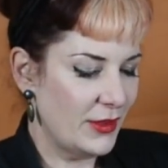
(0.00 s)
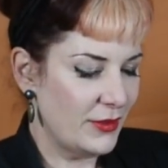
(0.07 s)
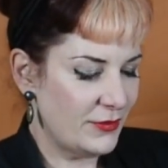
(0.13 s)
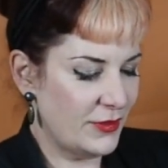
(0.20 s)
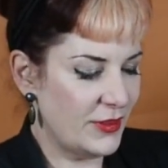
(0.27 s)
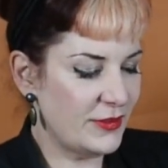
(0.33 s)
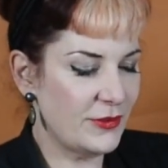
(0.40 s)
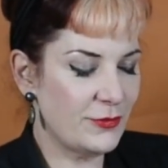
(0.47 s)
So
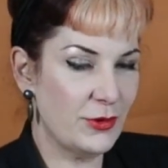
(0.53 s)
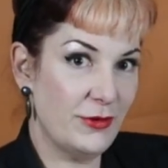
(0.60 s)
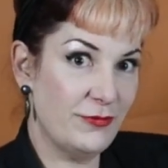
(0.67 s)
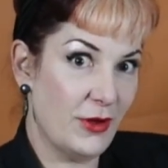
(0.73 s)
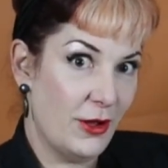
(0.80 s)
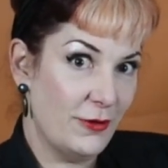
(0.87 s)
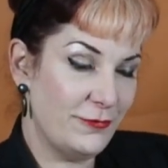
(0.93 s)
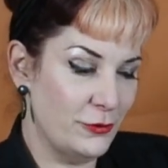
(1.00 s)
this is one of
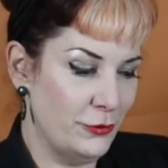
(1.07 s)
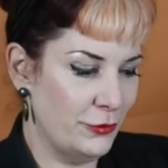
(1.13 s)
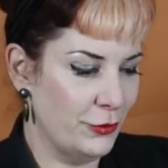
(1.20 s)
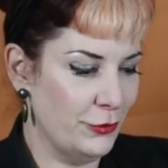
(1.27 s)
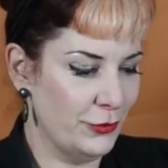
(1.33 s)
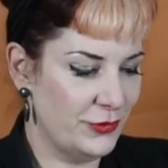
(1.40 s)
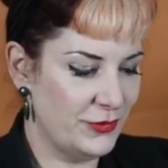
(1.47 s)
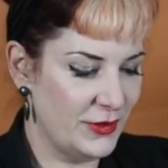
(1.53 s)
our full
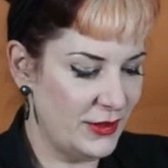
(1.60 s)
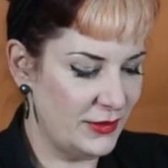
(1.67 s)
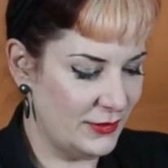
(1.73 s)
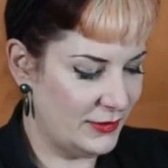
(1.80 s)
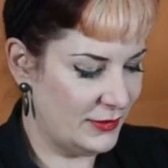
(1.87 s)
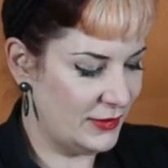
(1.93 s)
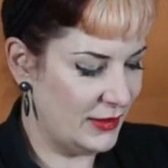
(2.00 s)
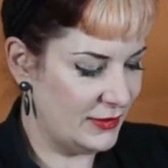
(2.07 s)
corsets.
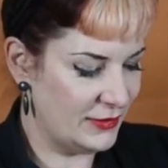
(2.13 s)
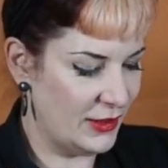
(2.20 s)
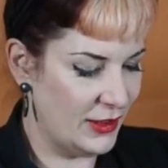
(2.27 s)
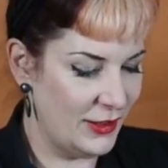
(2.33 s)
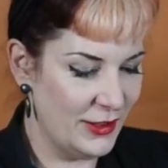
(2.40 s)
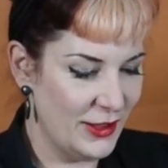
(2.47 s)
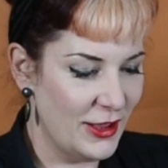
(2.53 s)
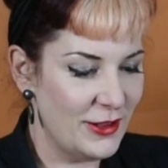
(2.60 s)
It's
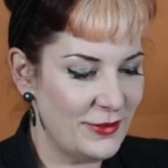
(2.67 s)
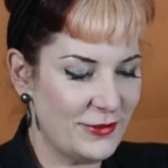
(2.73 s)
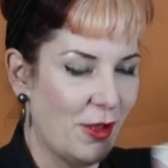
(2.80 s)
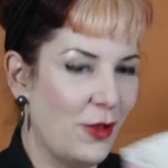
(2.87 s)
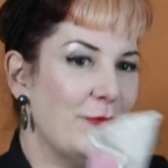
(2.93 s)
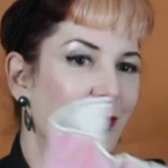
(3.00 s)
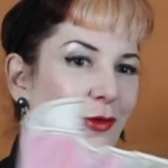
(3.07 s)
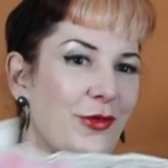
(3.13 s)
a
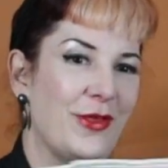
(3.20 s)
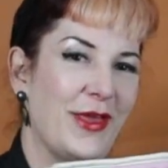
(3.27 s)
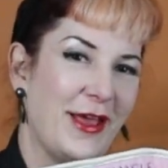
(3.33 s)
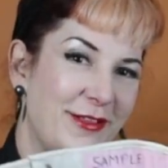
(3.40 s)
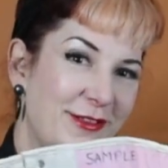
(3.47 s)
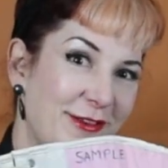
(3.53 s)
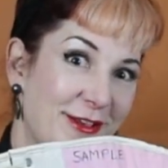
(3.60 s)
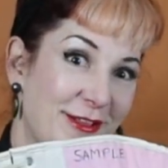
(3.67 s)
sample,
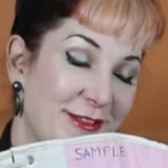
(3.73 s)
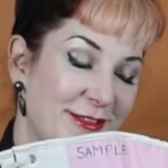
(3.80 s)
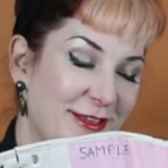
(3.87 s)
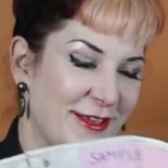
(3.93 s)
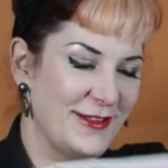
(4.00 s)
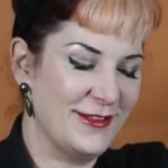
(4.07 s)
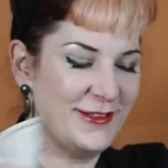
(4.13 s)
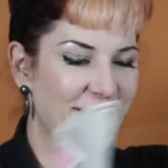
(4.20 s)
as you can see
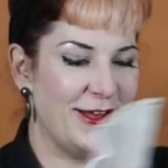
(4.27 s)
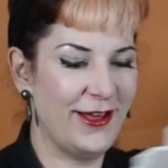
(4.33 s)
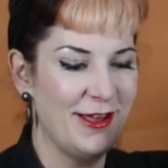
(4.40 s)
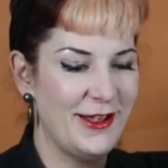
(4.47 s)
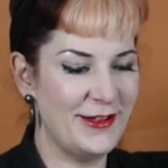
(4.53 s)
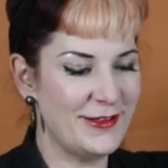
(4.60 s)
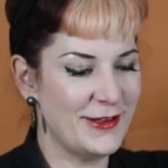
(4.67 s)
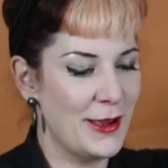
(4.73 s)

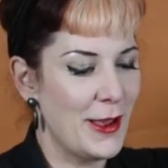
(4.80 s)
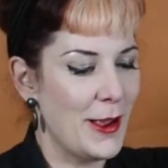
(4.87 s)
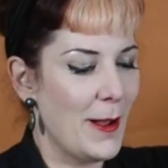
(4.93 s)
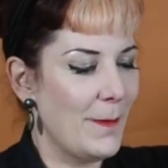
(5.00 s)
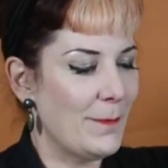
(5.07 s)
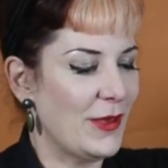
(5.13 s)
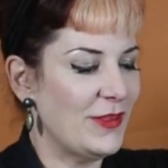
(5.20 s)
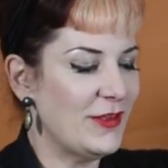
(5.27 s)
inside,
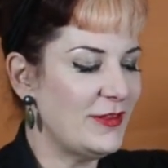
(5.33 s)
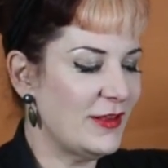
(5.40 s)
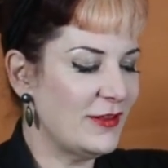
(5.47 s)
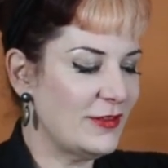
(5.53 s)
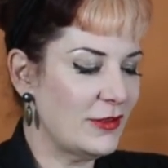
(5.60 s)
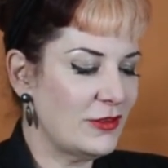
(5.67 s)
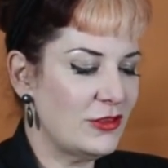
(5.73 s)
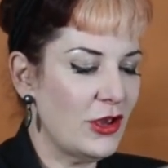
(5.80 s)
but this is
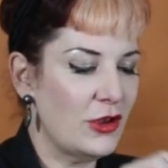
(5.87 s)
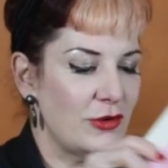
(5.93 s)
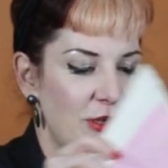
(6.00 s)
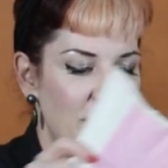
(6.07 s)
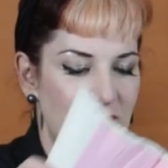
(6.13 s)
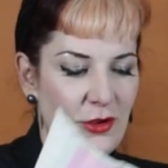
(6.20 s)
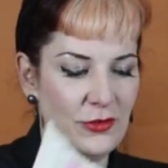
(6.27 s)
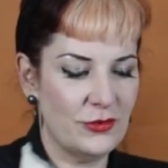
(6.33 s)

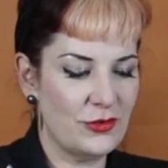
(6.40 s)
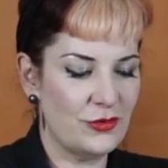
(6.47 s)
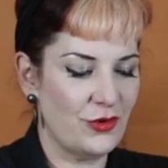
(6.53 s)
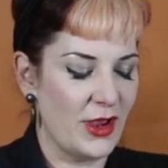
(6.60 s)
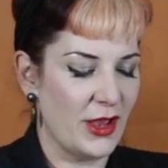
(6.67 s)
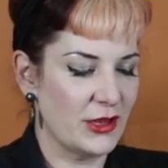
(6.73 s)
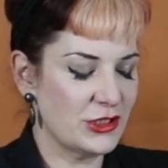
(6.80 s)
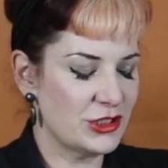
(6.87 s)
totally
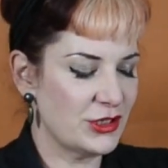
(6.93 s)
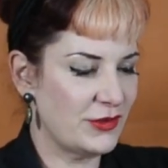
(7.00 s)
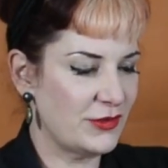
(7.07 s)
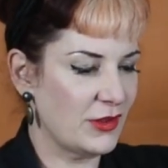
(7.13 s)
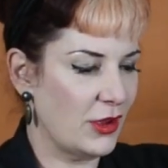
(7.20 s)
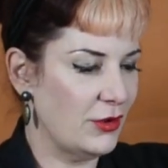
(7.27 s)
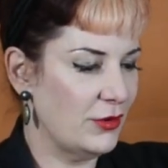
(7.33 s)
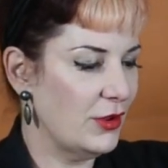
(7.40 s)
non-stretch.
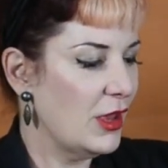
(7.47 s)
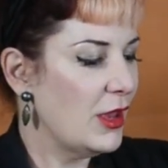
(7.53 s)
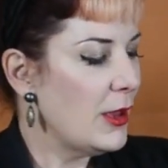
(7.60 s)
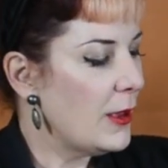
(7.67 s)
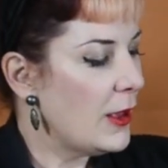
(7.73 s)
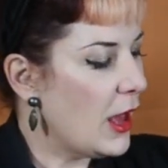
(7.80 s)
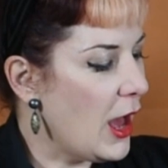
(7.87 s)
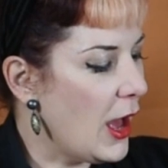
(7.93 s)
So
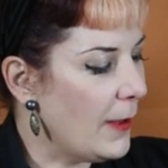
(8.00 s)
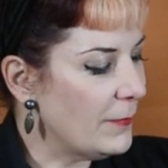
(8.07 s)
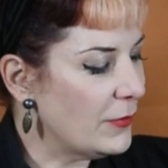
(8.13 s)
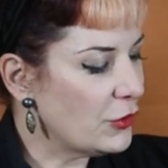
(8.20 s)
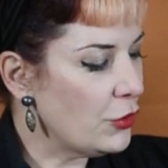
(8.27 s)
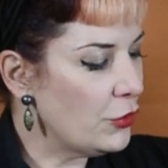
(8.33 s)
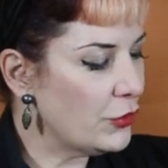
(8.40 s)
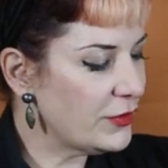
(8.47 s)
the
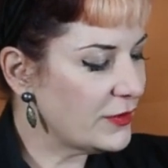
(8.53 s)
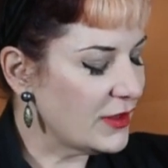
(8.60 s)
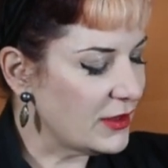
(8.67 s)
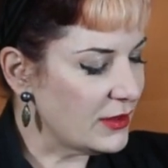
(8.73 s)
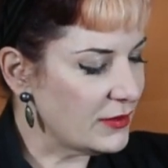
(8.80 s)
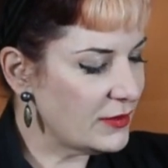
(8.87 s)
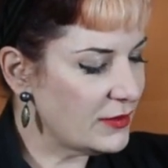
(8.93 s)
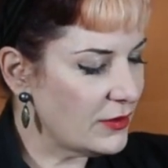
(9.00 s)

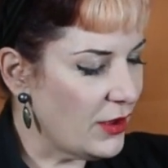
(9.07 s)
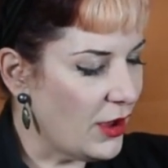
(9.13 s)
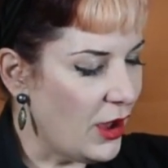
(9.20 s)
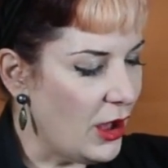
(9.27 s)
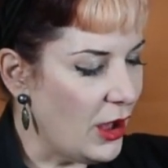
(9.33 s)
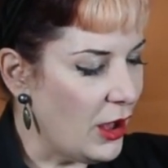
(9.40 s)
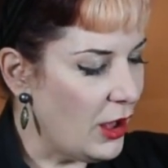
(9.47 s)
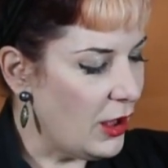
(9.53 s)
corsets
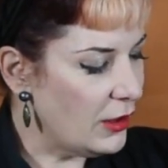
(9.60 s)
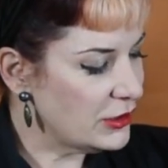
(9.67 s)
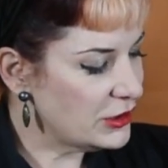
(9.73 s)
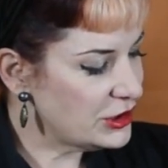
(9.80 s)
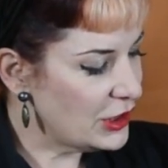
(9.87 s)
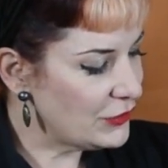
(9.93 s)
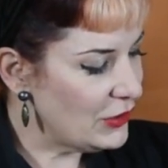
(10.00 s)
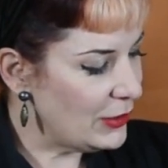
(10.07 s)
are
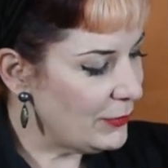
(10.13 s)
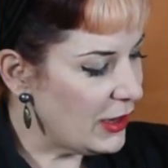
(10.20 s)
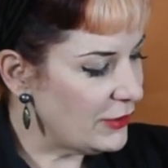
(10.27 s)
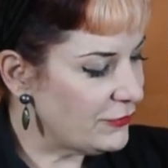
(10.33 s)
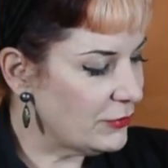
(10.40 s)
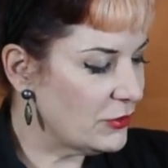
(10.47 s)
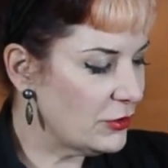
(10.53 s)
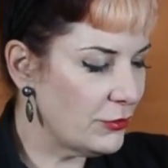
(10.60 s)
generally made
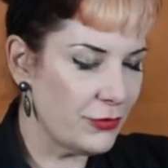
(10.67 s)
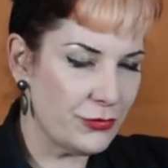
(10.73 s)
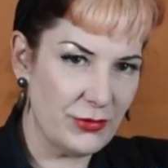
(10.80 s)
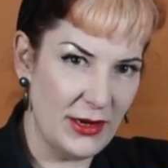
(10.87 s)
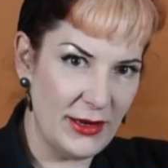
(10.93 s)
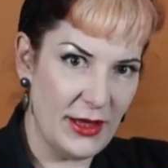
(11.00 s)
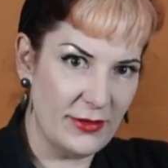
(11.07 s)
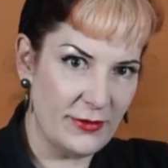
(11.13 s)
from 2 or
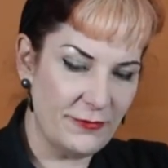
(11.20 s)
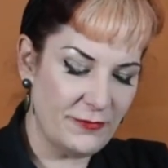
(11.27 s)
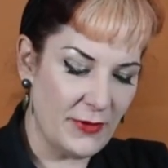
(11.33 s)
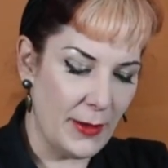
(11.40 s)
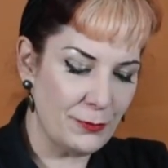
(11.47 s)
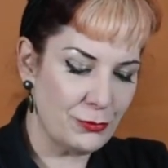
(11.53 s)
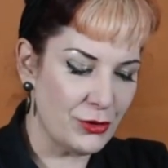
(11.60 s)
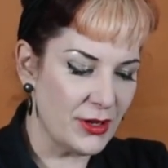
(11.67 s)
3 layers of
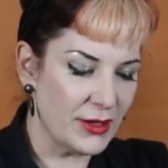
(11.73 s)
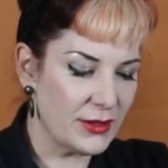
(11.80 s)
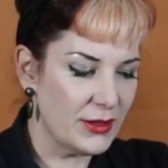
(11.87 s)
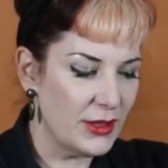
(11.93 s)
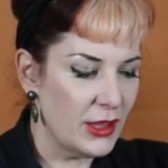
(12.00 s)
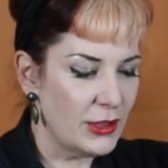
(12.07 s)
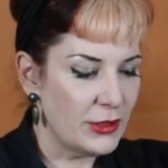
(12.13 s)
fabric.